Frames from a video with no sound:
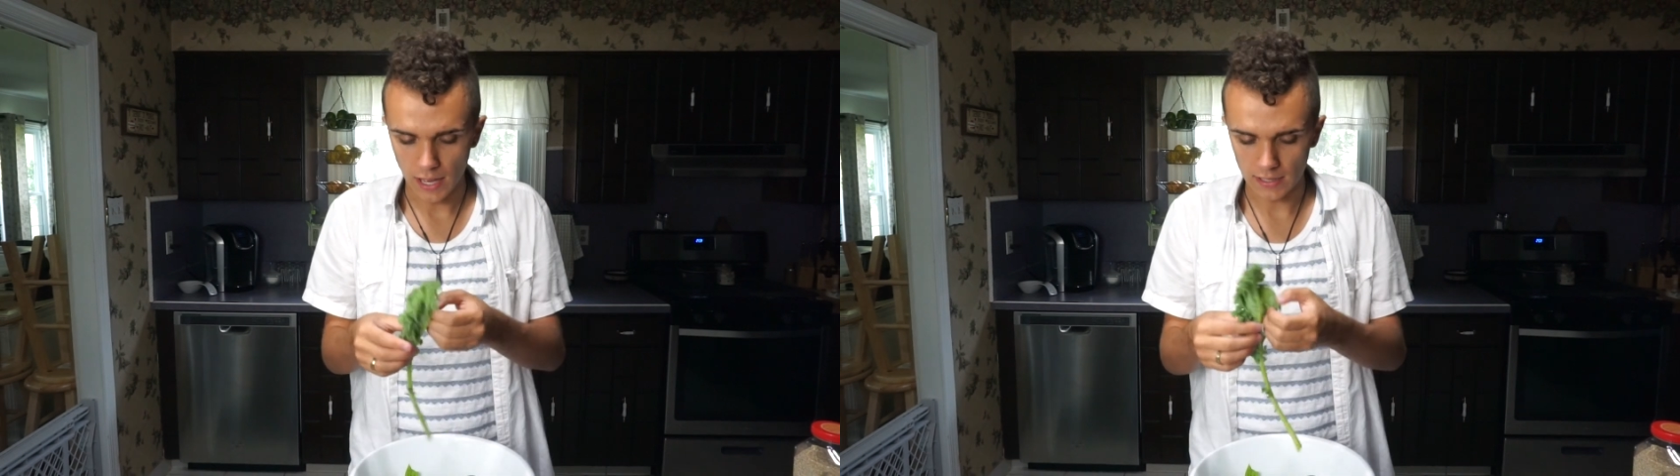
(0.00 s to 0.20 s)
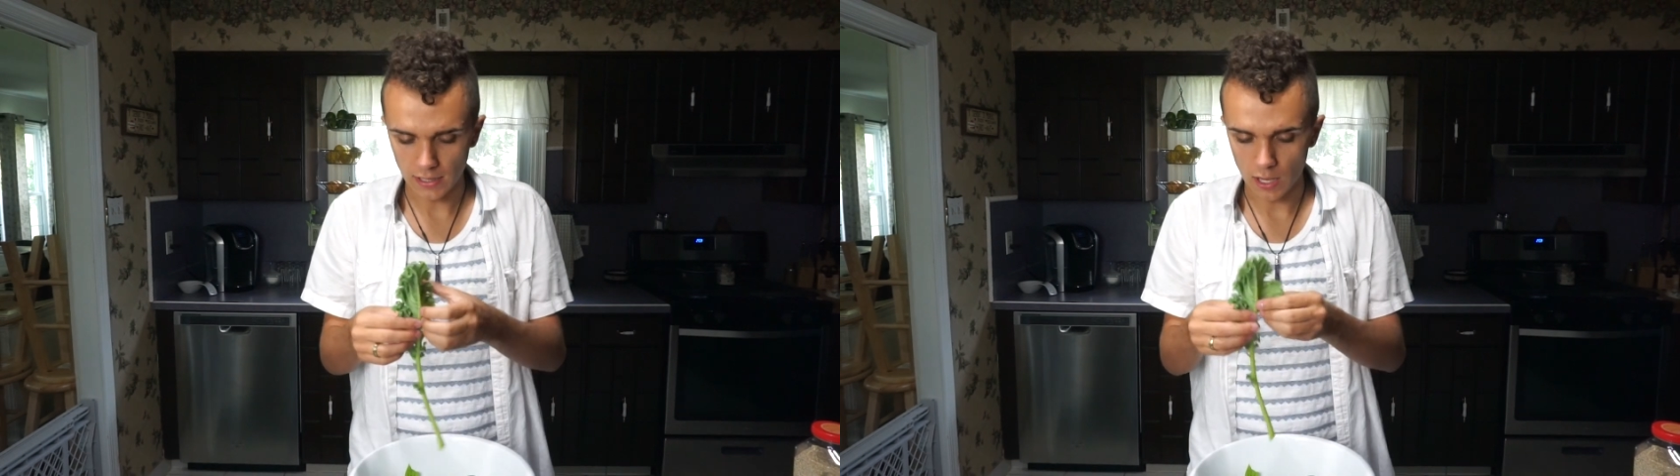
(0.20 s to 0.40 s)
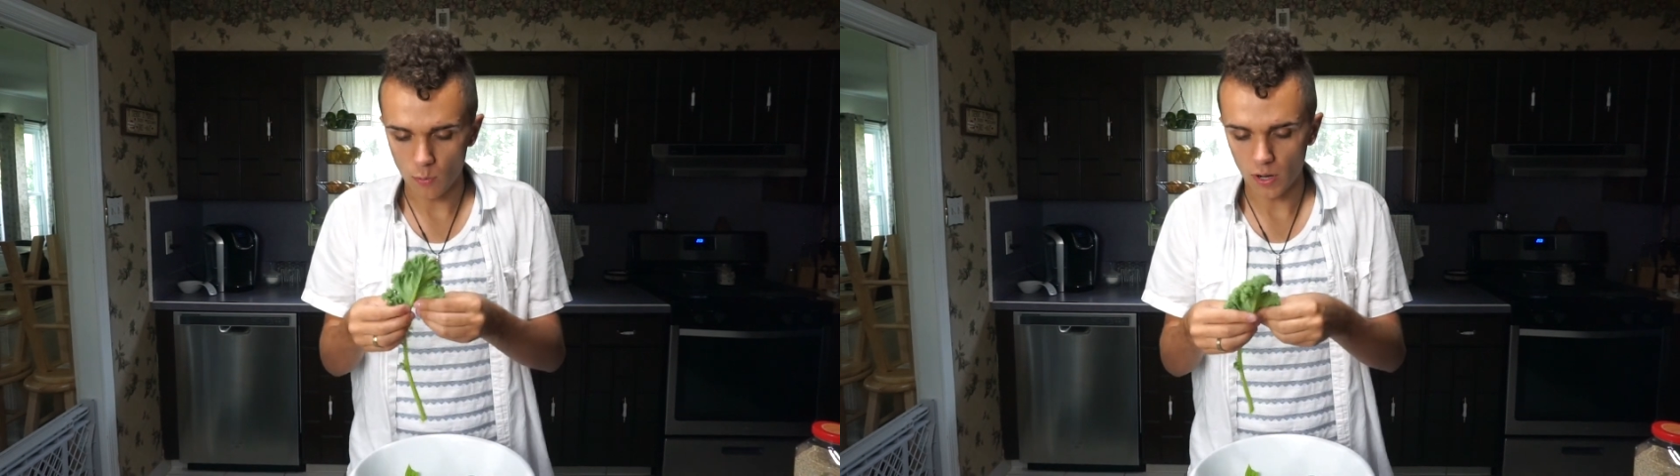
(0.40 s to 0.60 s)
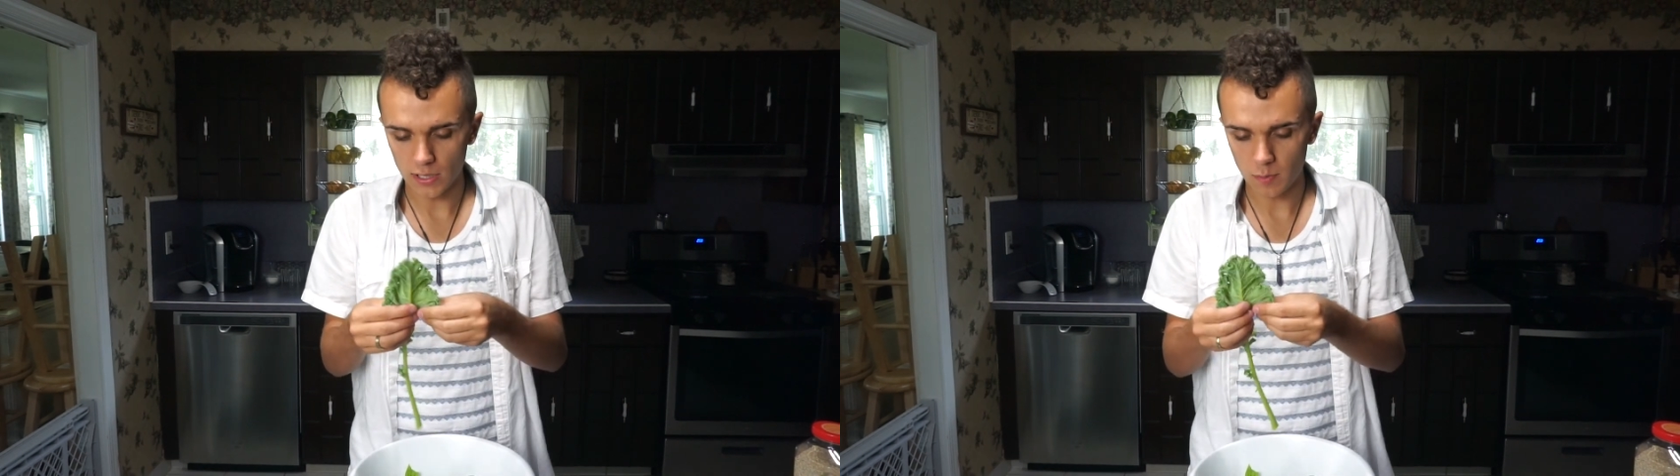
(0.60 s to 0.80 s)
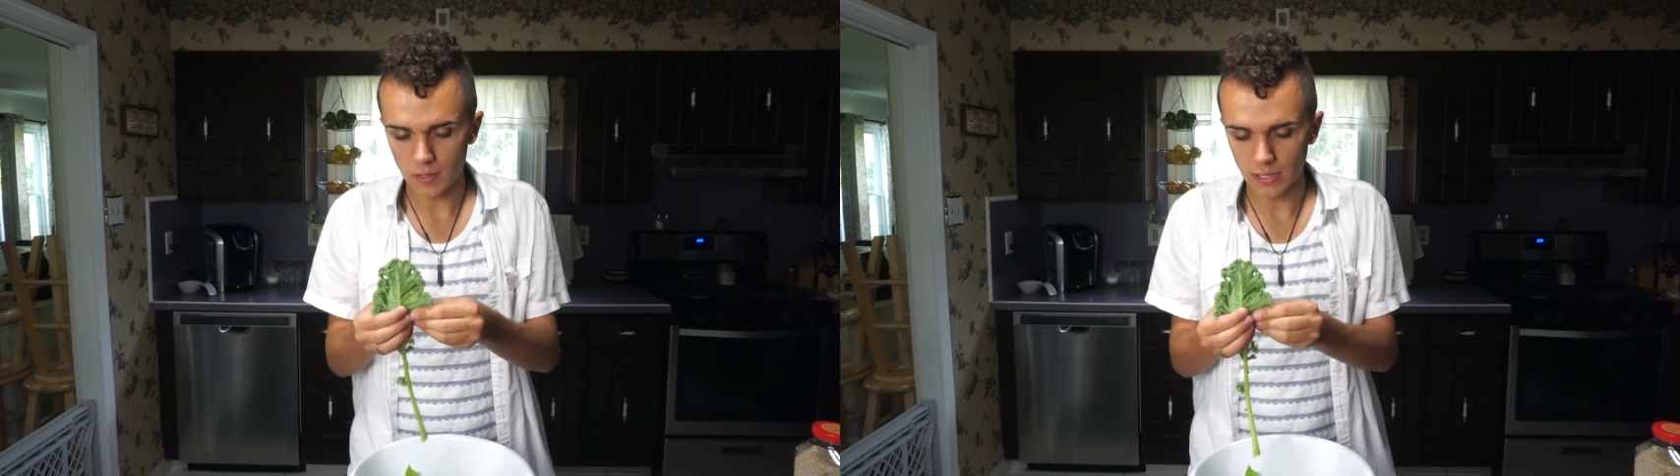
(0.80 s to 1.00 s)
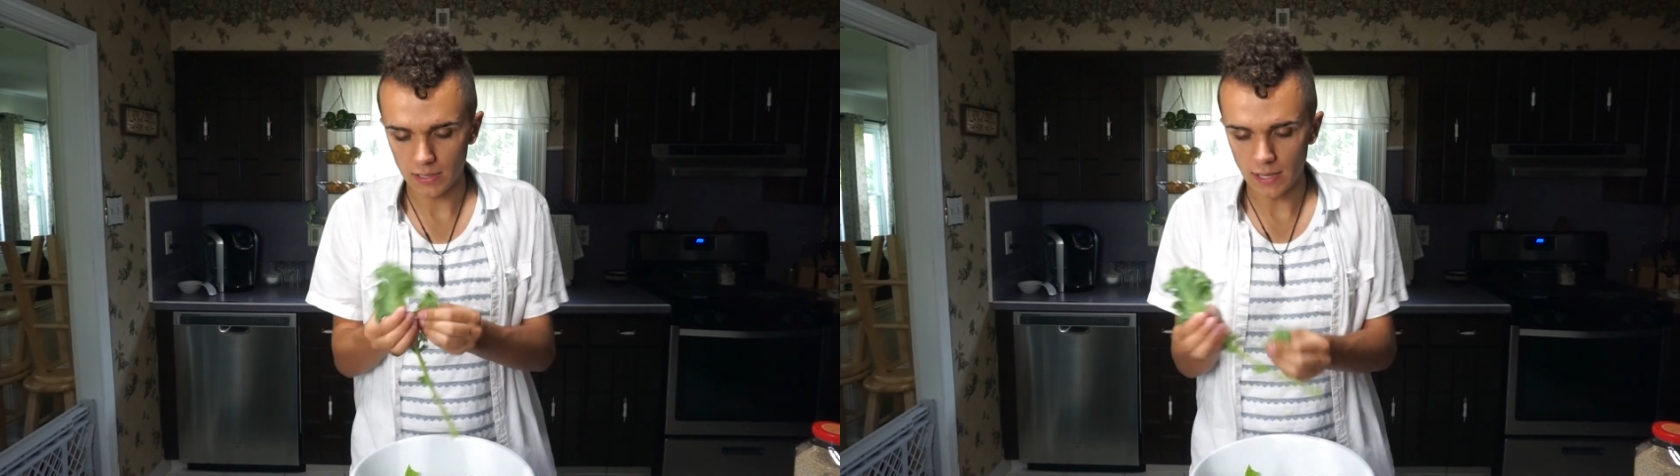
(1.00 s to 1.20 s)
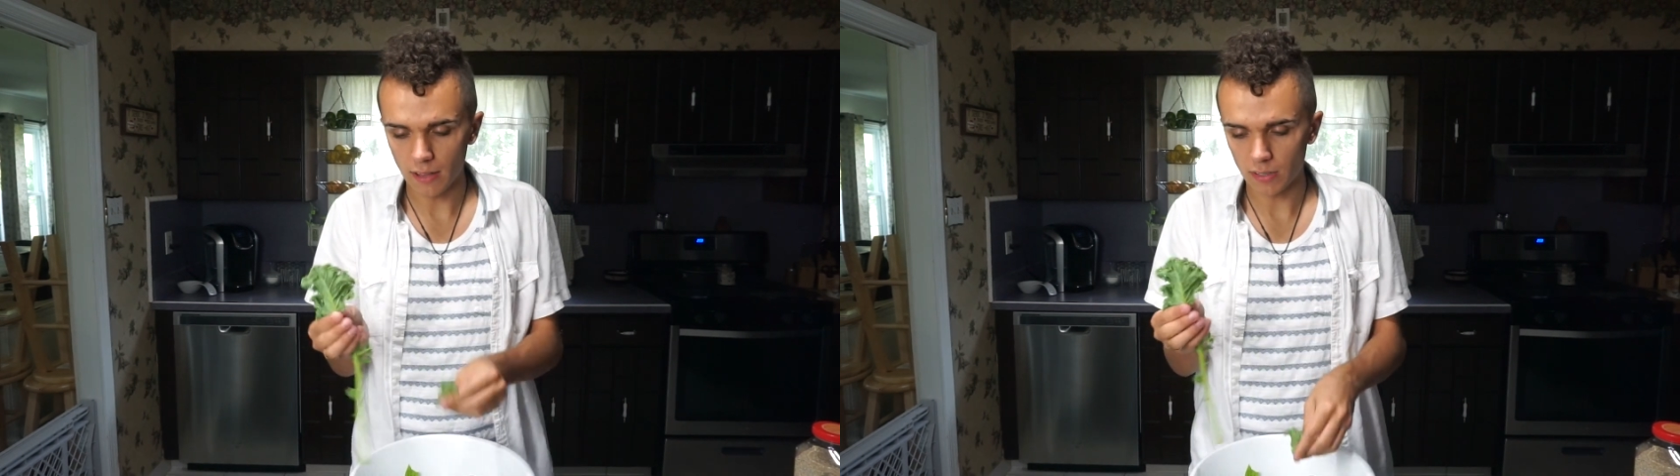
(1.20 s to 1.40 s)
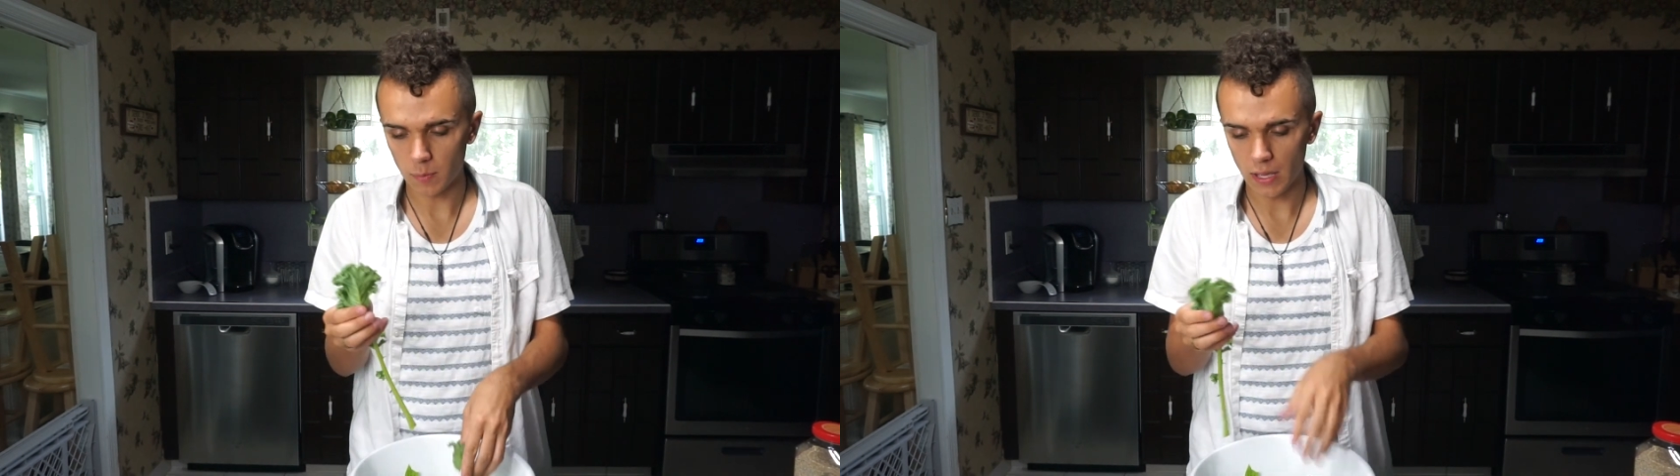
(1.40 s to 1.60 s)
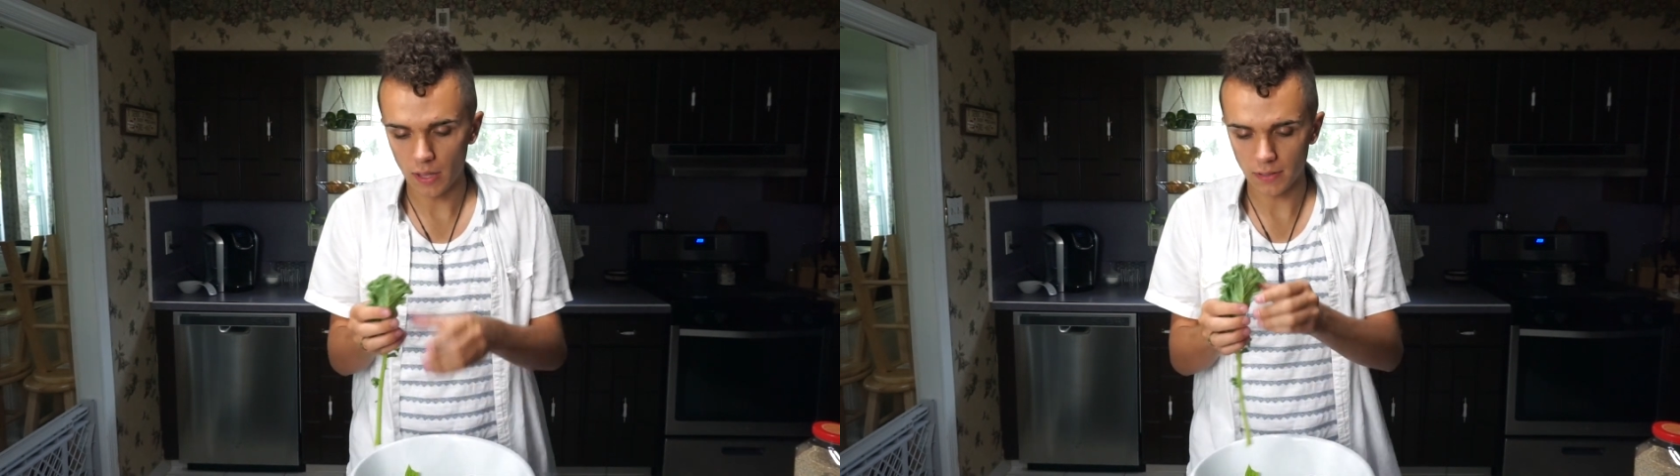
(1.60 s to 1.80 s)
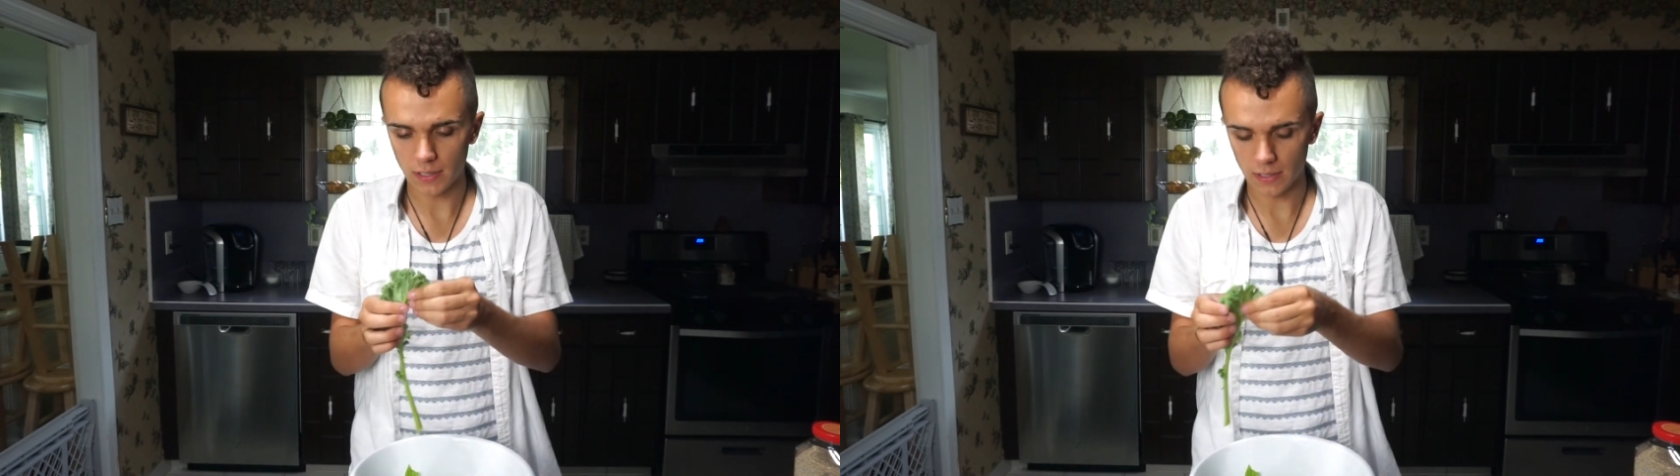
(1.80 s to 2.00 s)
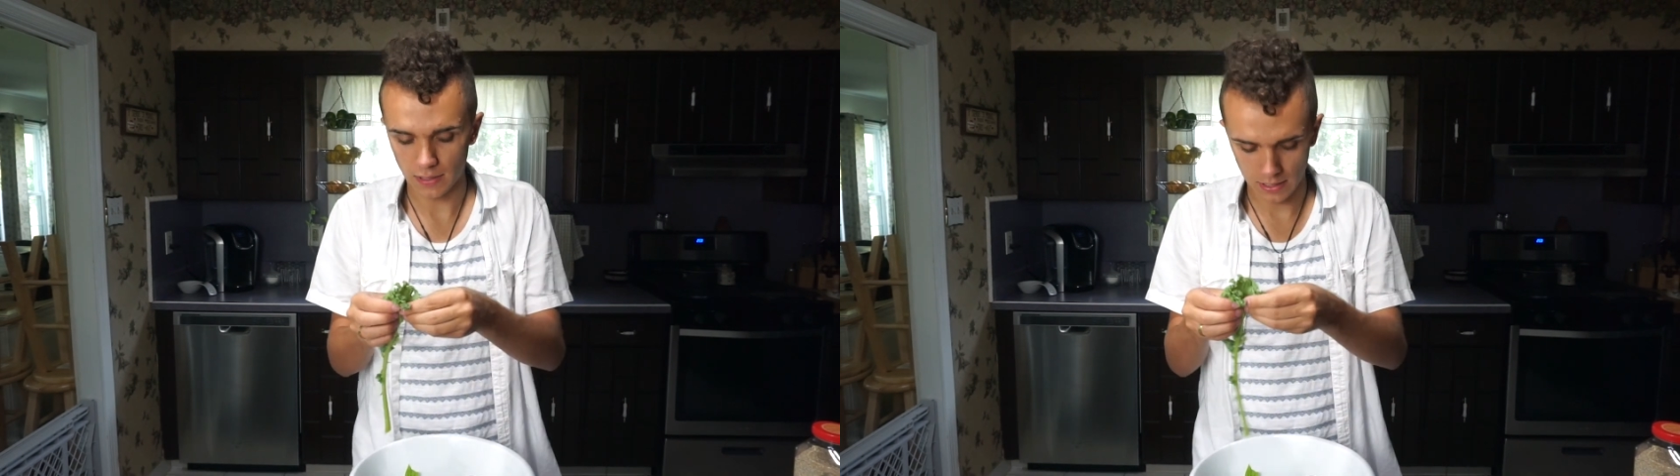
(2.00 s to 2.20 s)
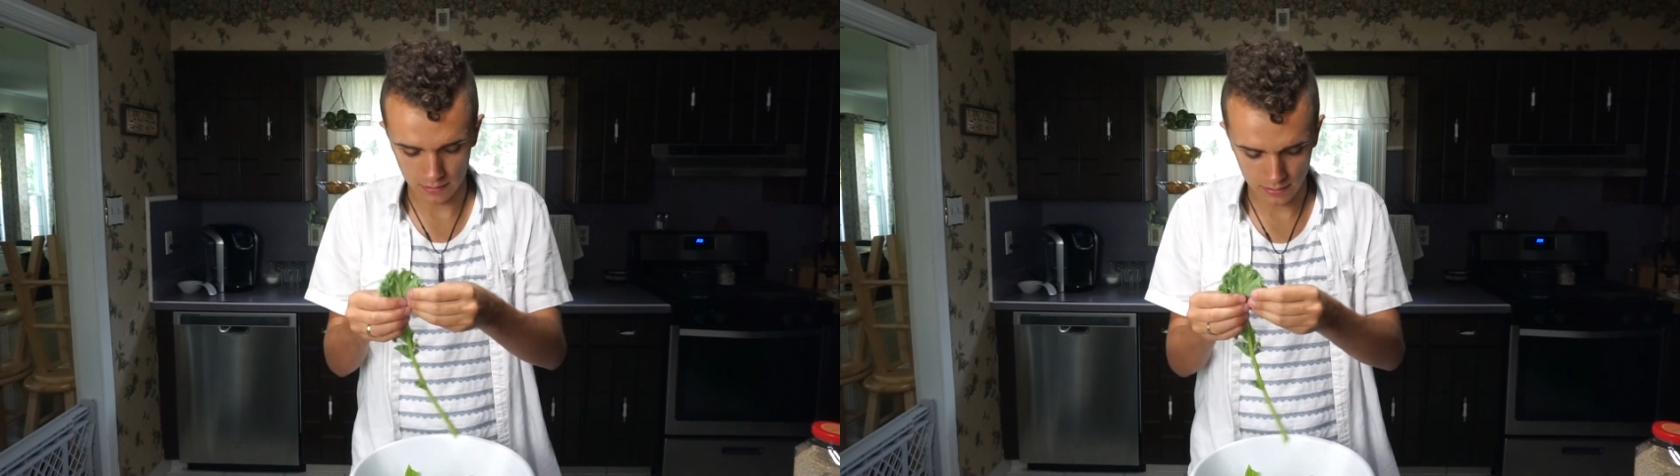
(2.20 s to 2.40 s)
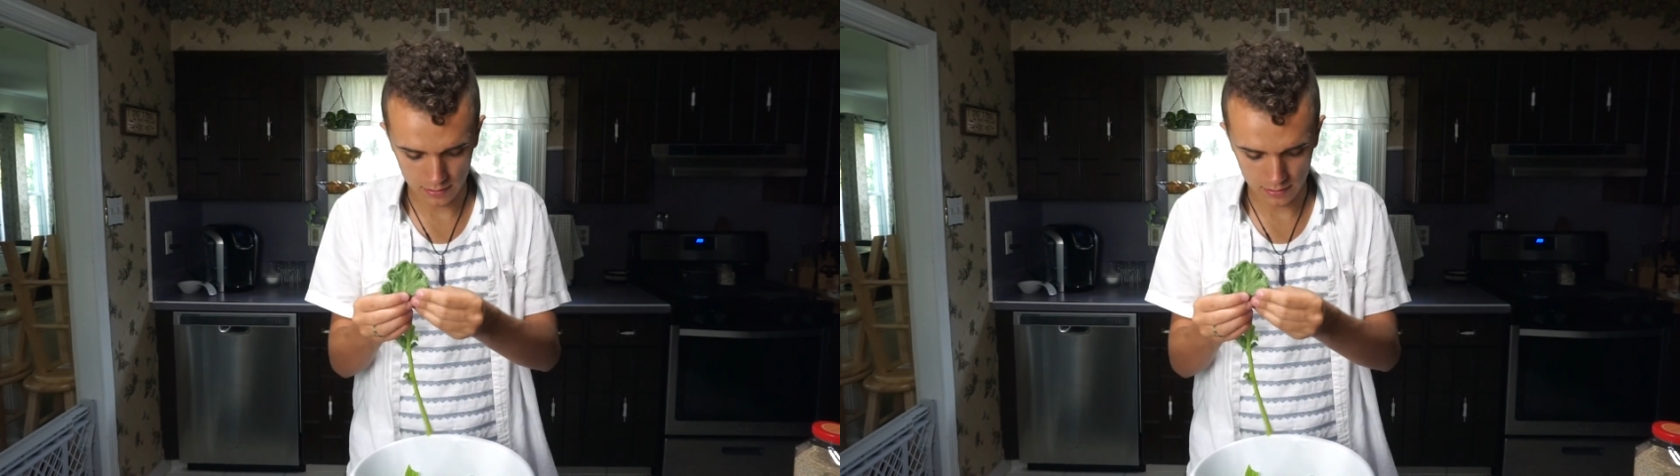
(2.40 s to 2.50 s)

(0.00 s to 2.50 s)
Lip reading: Last thing I want is to be eating a salad to be healthy and then